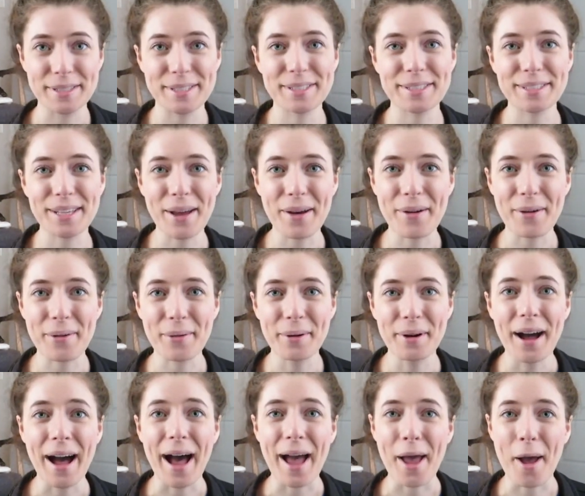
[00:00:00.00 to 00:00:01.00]

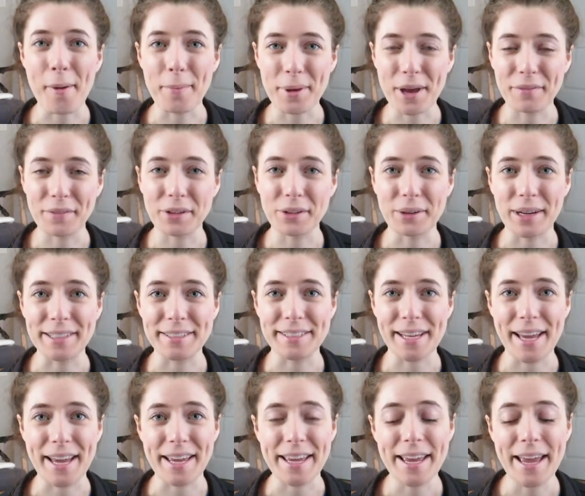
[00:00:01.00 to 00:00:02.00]
So I hope you have a great
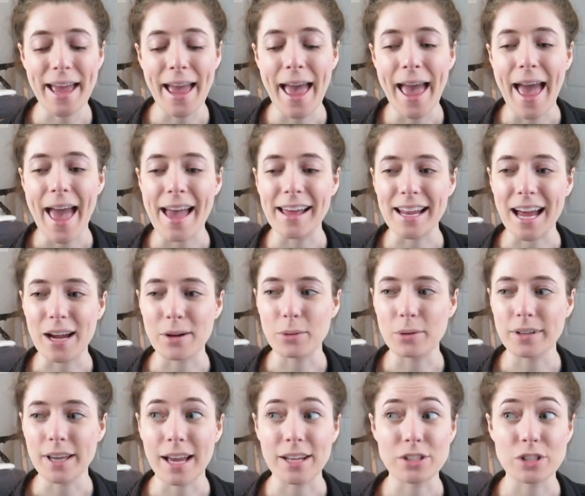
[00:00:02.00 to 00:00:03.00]
day and I
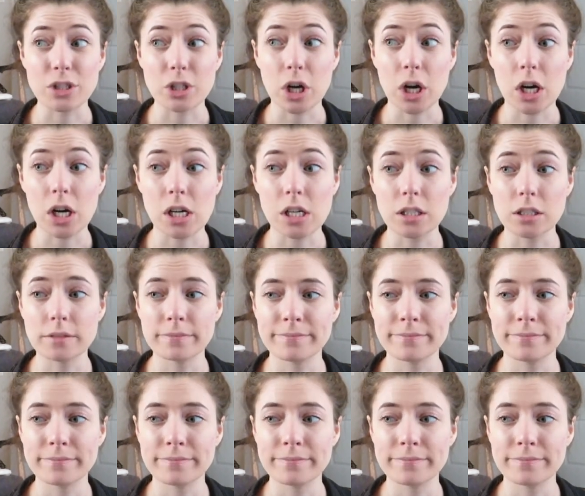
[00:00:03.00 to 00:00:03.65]
will catch y'all.